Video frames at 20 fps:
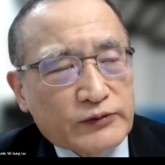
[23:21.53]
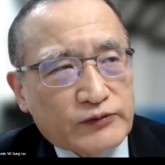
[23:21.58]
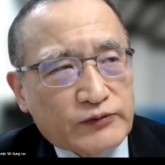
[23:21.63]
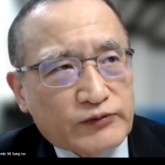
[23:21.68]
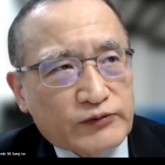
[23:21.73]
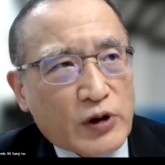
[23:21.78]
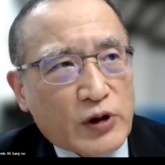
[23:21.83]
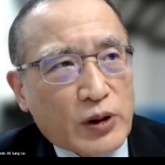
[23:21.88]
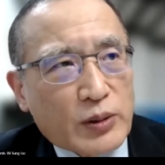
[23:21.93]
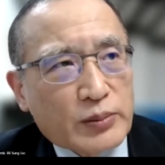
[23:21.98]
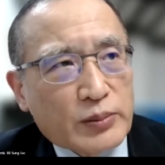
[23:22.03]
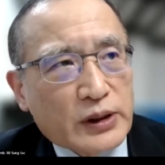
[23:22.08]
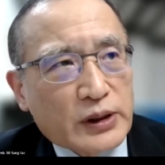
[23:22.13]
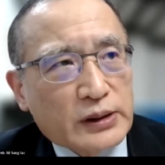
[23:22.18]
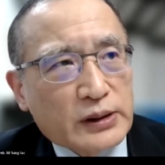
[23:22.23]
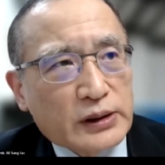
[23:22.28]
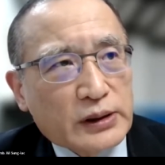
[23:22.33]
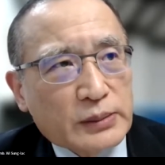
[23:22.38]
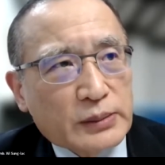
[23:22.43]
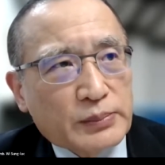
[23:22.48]

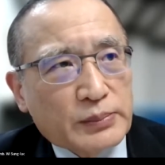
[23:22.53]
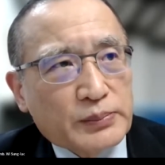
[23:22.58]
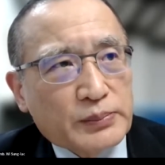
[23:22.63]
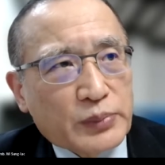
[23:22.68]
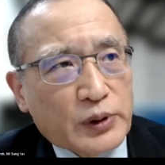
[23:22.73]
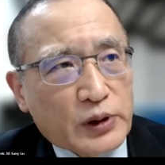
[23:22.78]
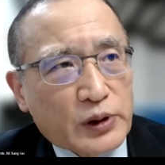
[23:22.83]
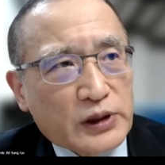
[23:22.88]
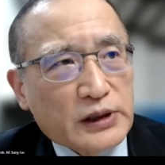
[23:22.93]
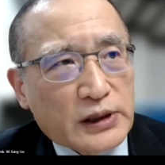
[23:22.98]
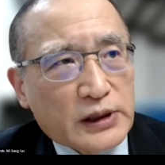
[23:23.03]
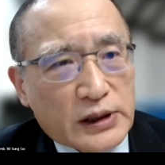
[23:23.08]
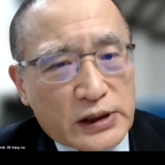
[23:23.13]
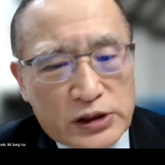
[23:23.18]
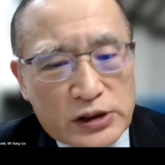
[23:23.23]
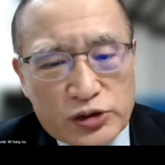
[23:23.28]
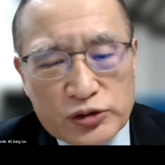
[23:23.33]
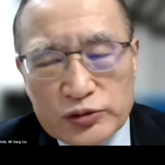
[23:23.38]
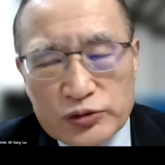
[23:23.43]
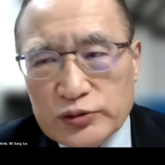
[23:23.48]
from the political
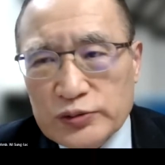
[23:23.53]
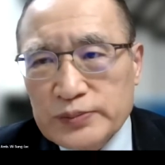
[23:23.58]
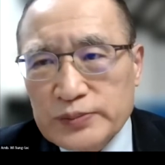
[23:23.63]
issue.